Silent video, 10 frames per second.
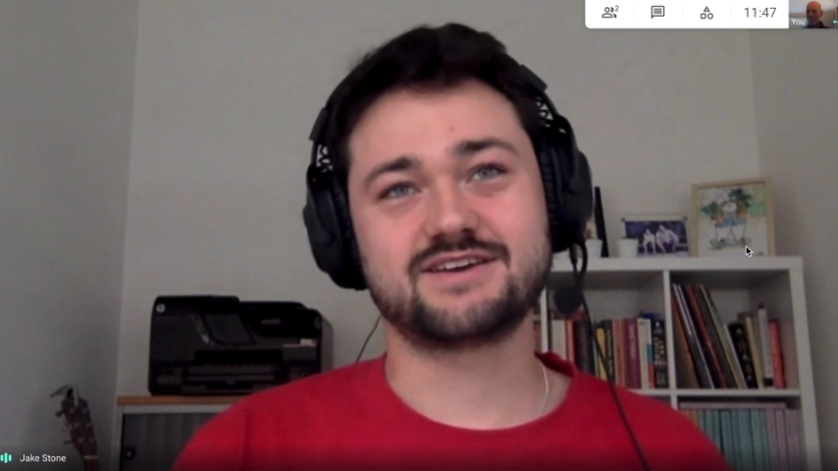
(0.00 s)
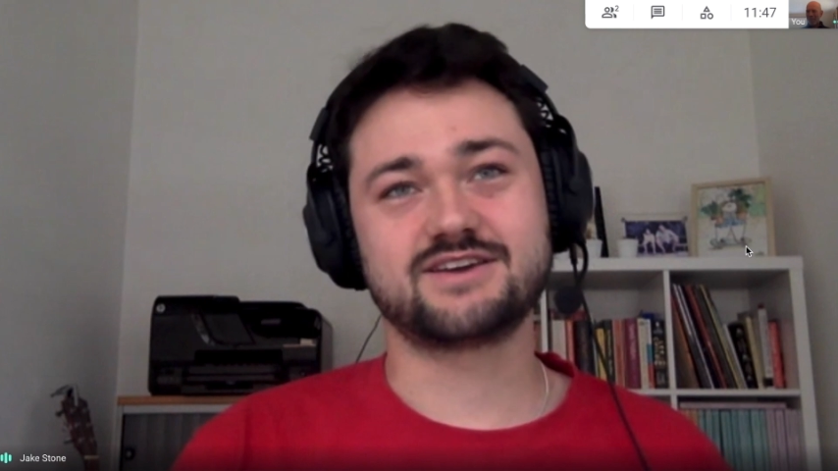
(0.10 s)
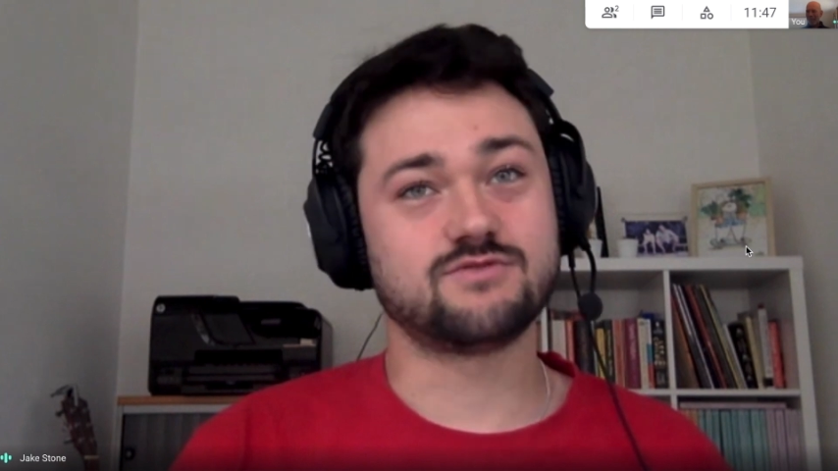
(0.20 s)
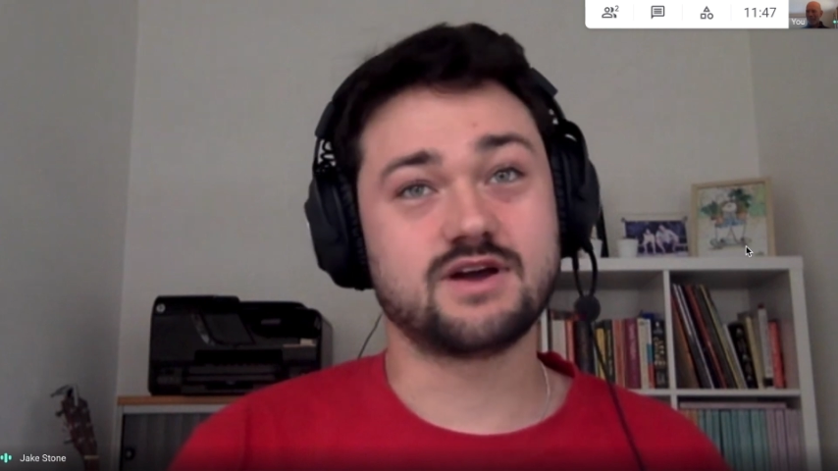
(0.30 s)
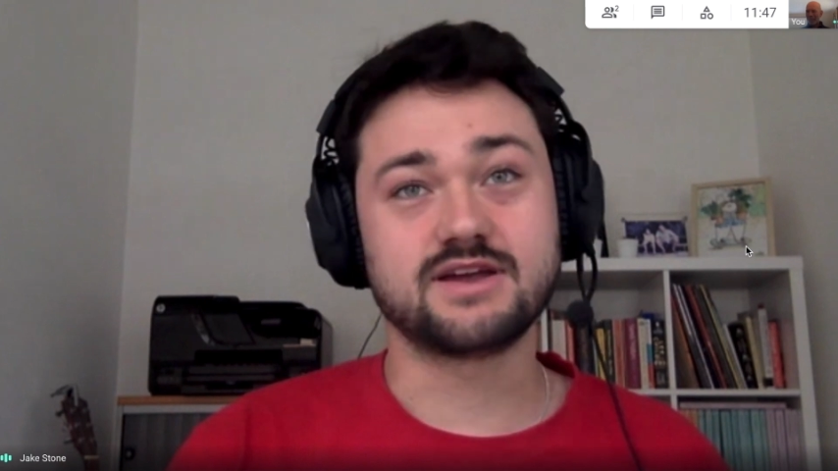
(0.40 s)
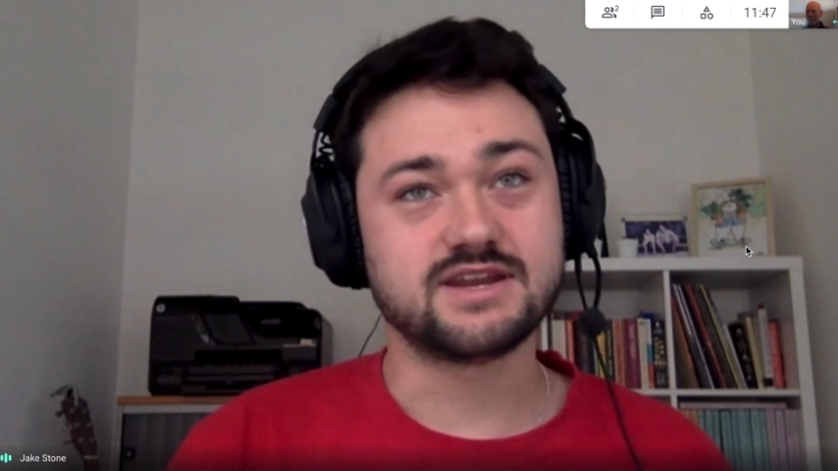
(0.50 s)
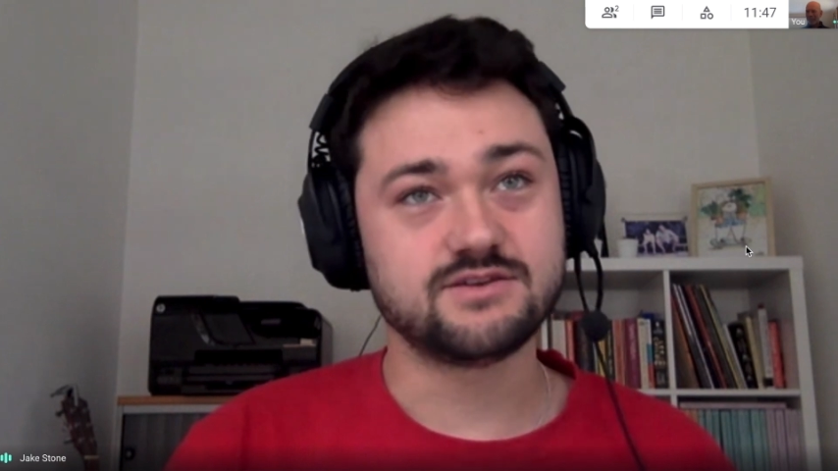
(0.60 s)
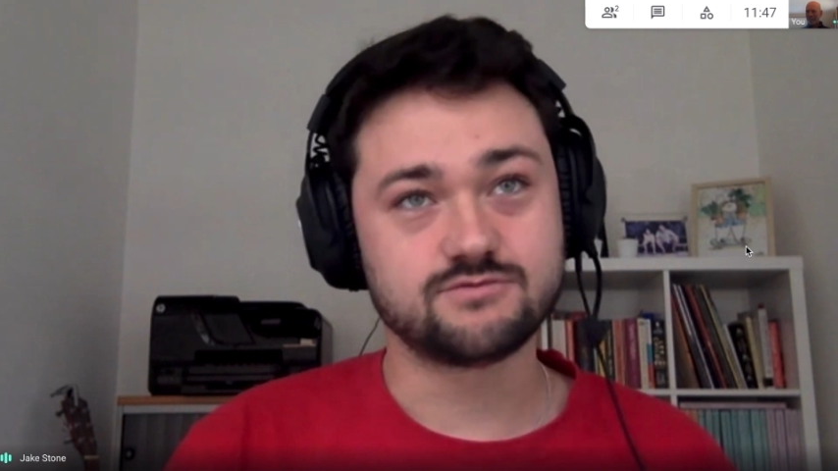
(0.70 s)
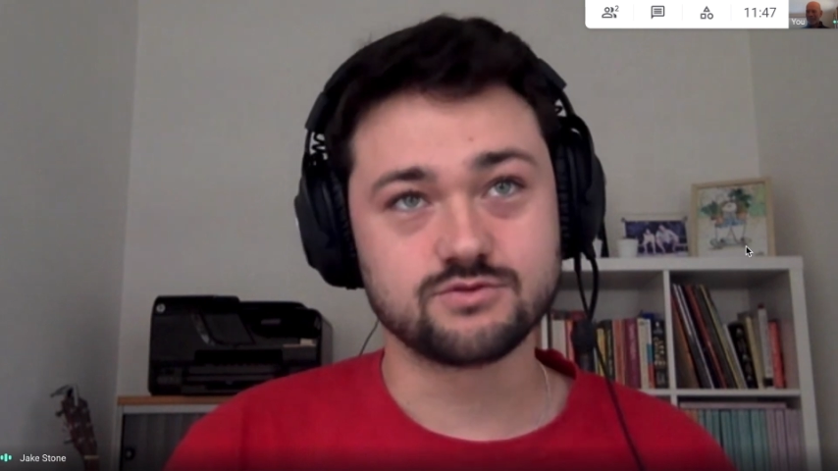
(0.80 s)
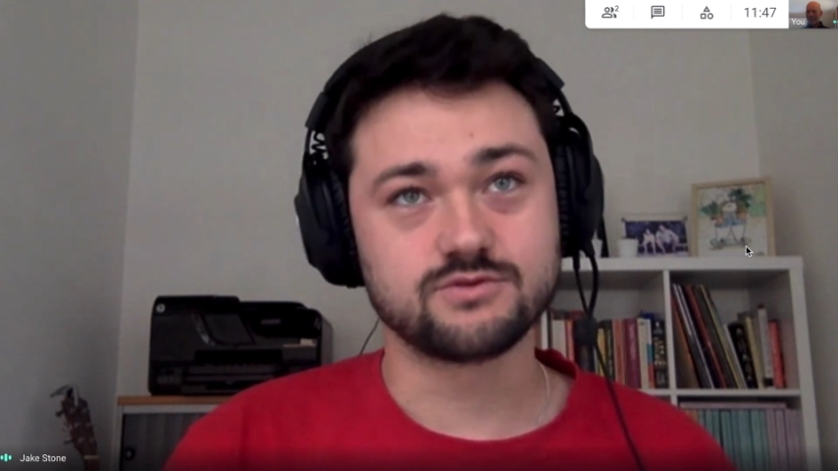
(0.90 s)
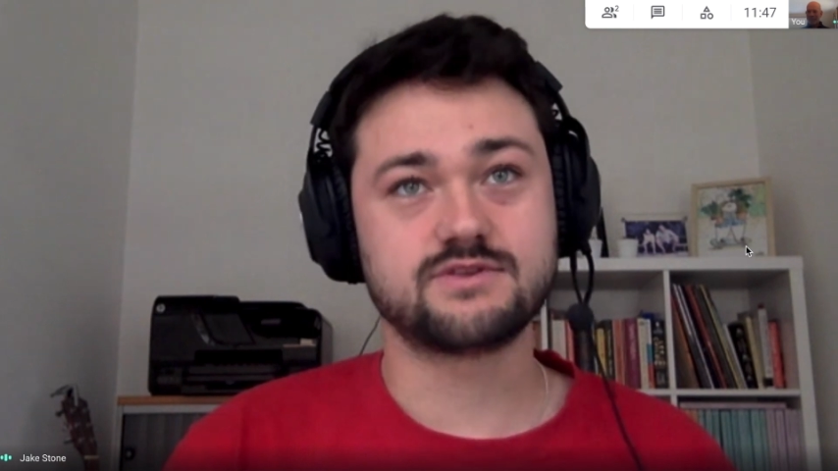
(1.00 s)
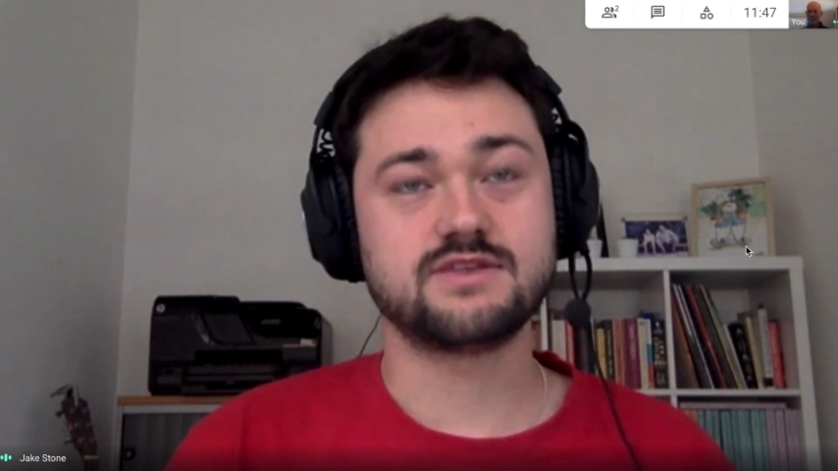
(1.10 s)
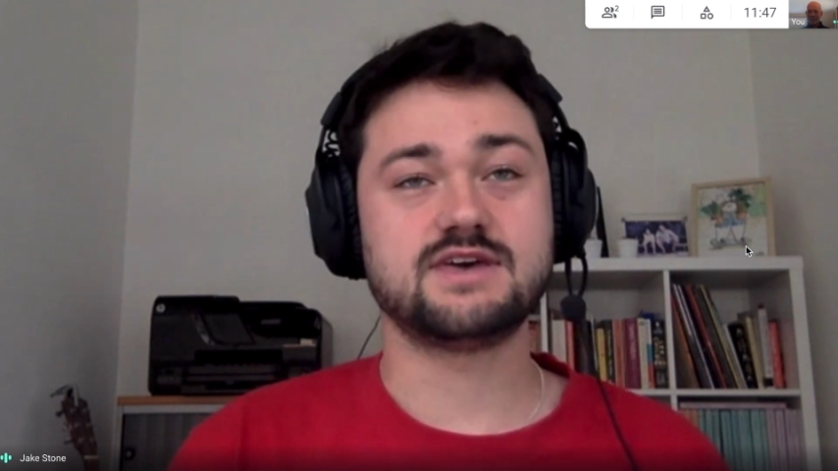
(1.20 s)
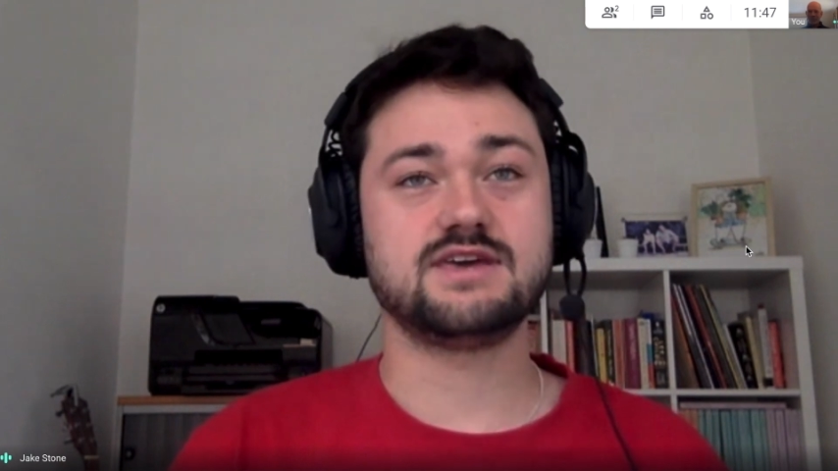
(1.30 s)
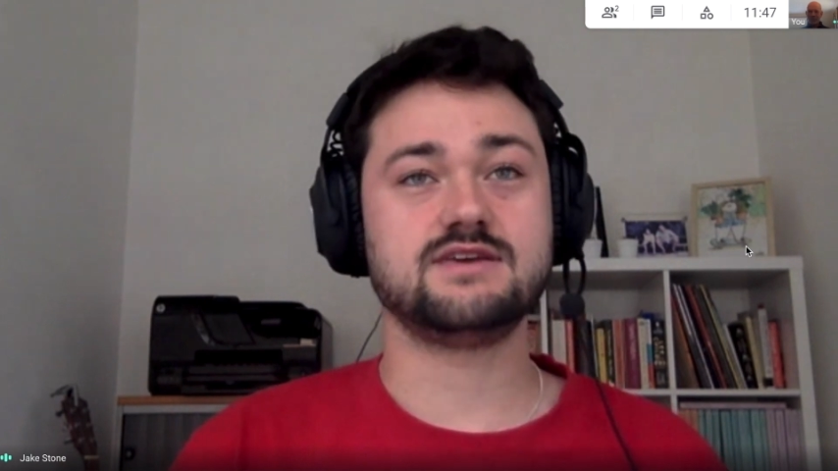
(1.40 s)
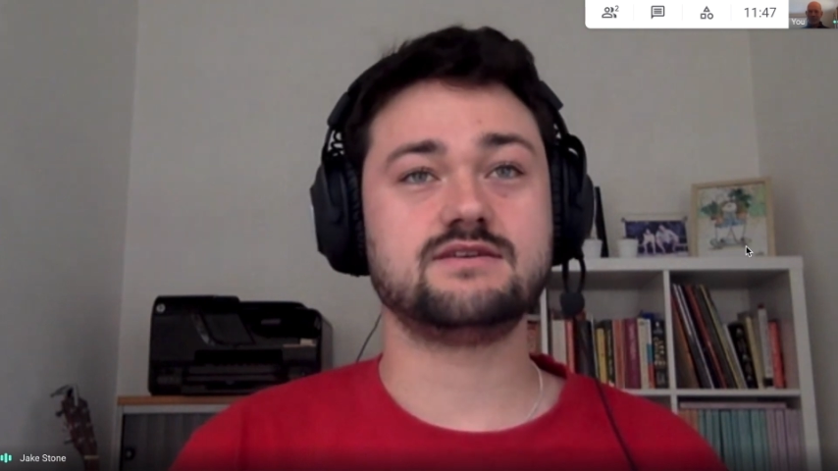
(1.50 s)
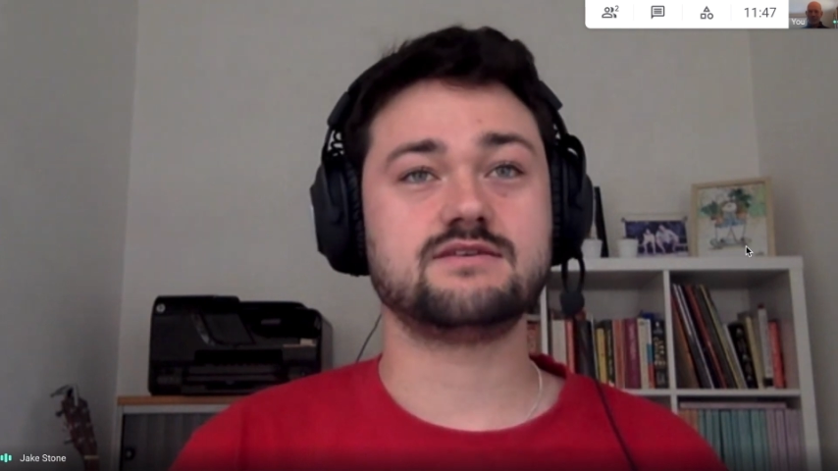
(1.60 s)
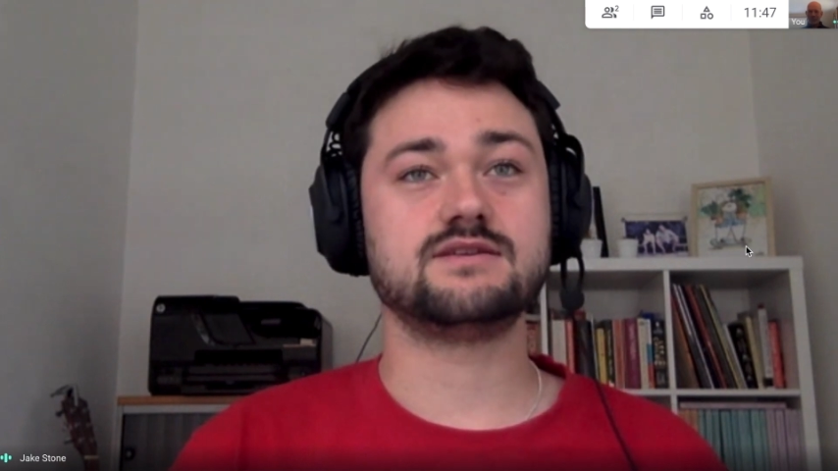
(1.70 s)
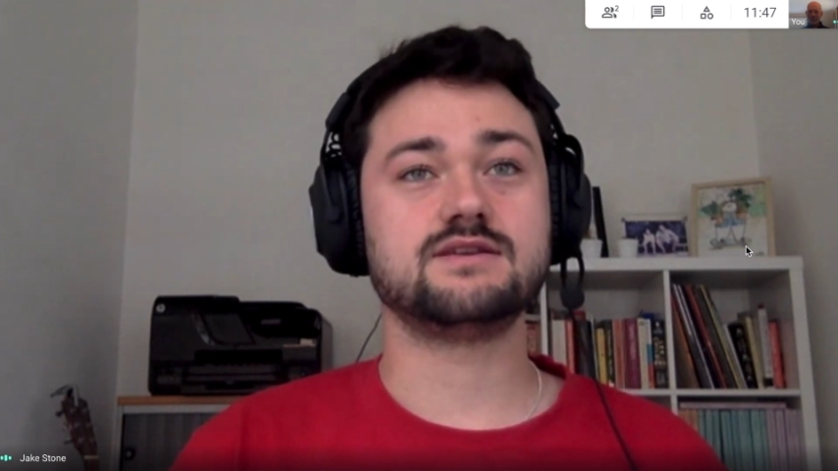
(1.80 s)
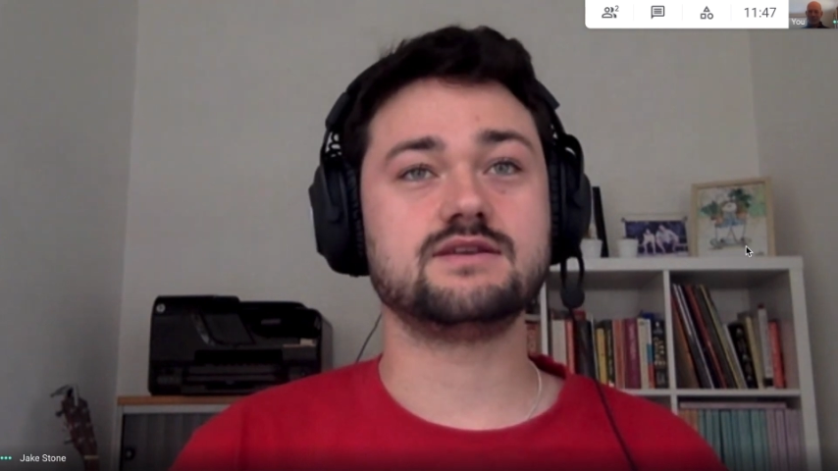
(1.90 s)
can write any rules that they
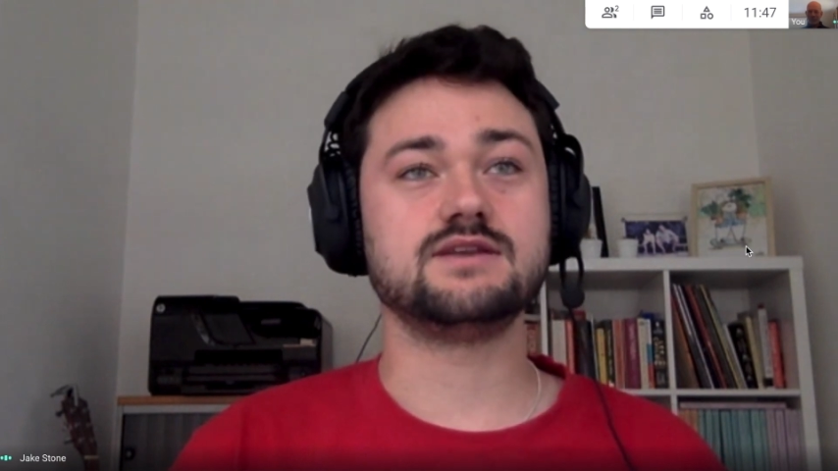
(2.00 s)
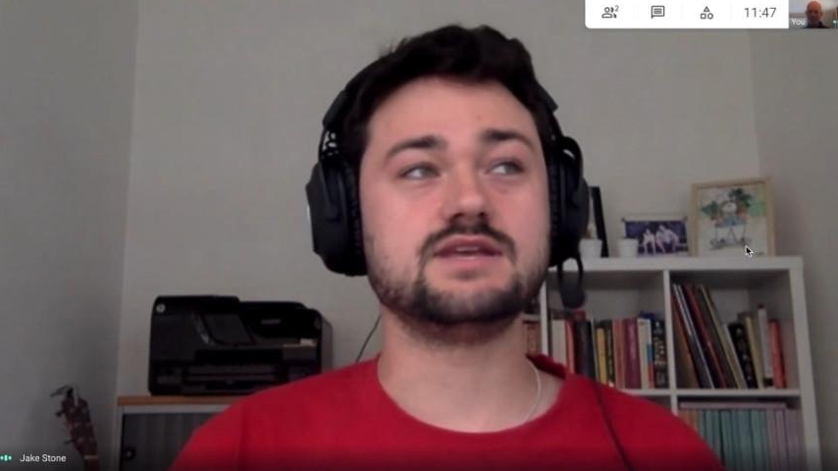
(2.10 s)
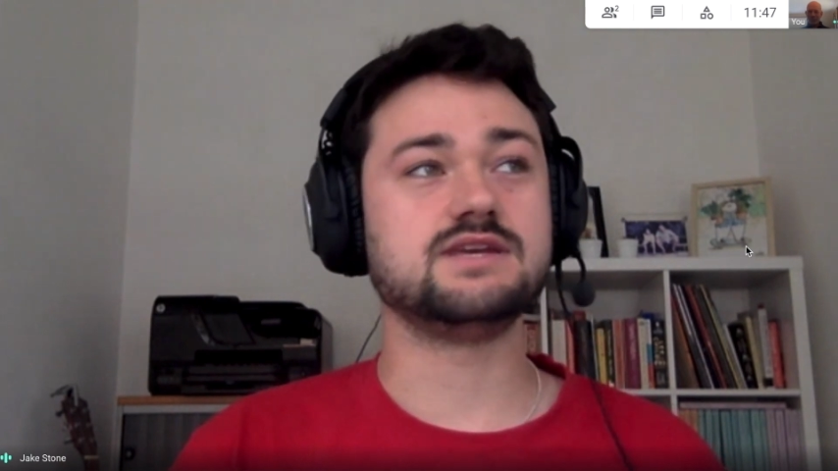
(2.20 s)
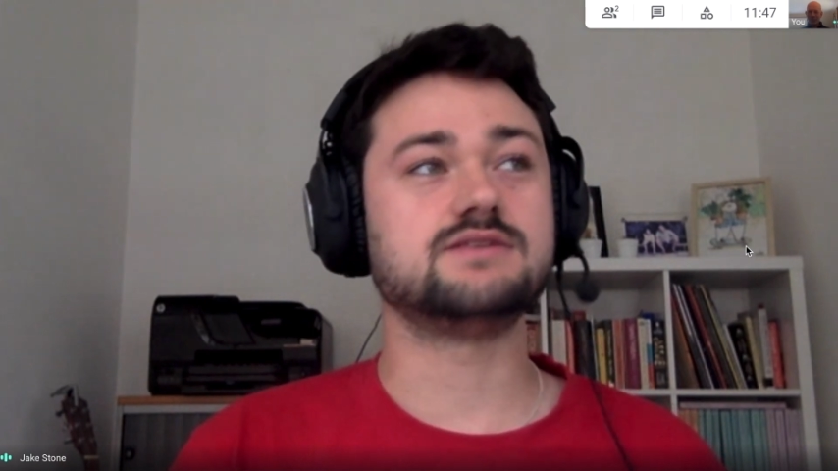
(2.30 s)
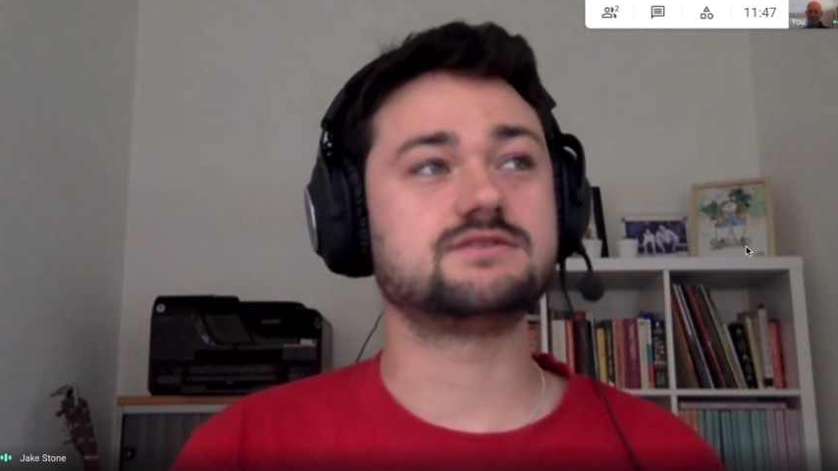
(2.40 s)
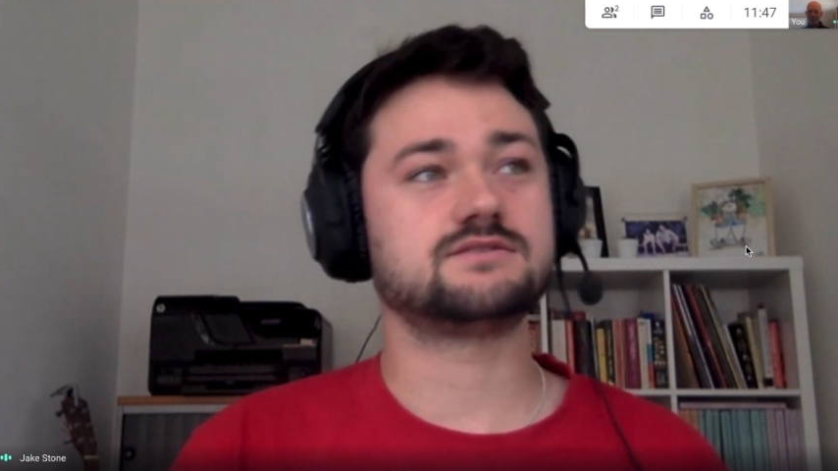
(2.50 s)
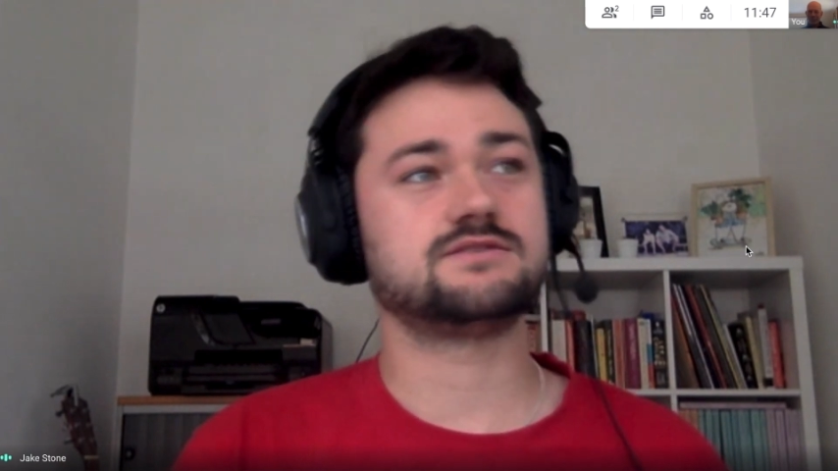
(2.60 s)
need,